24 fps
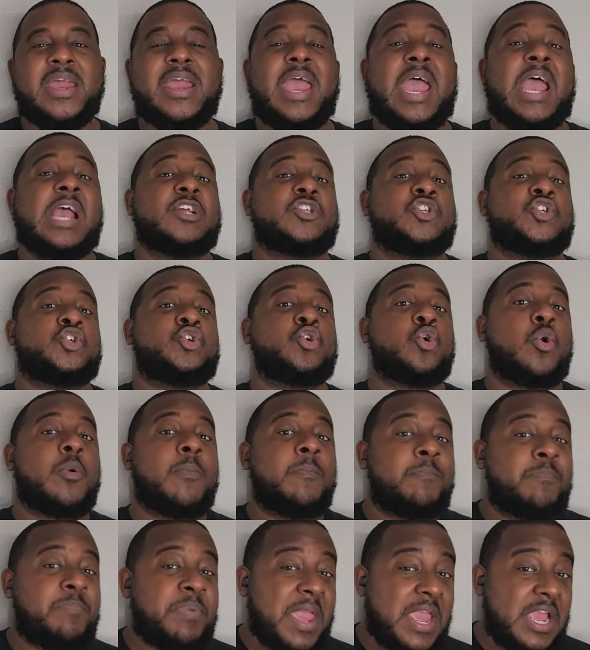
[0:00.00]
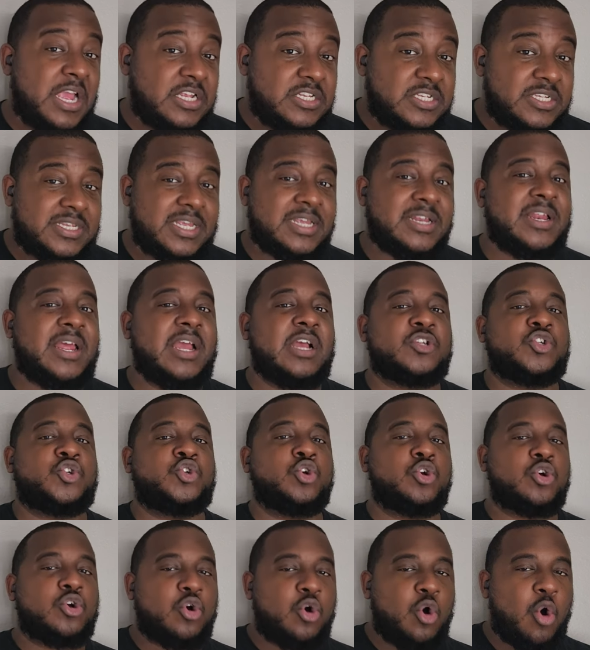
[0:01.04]
as your base and as
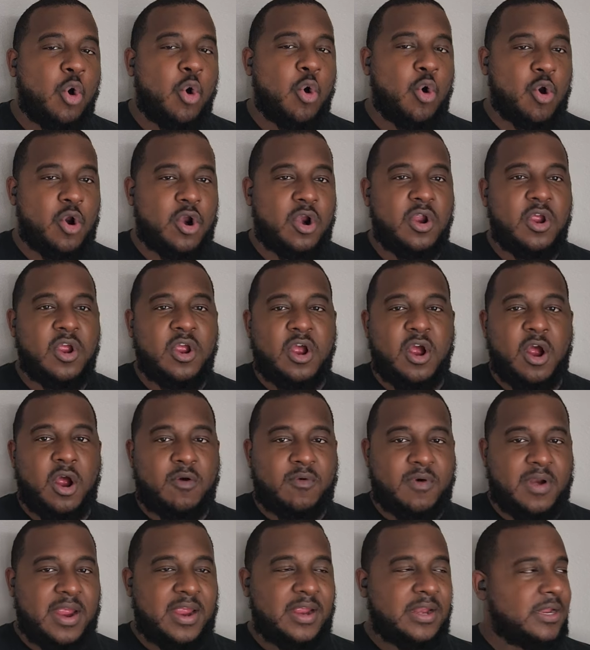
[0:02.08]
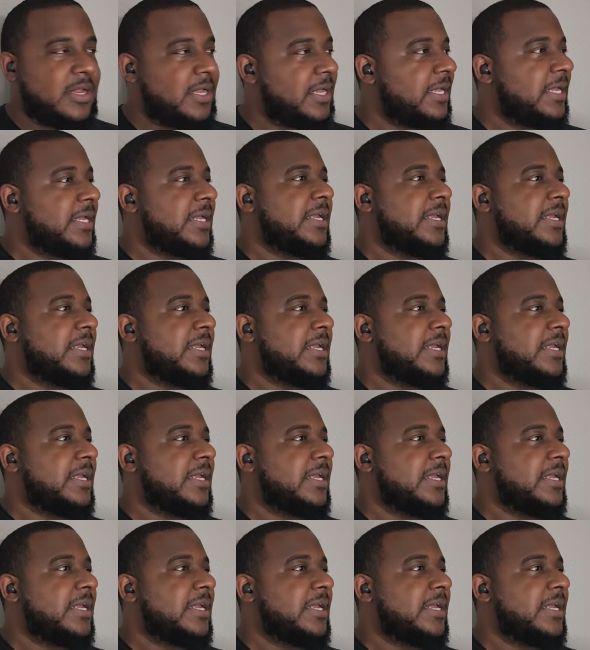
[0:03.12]
your core, all right?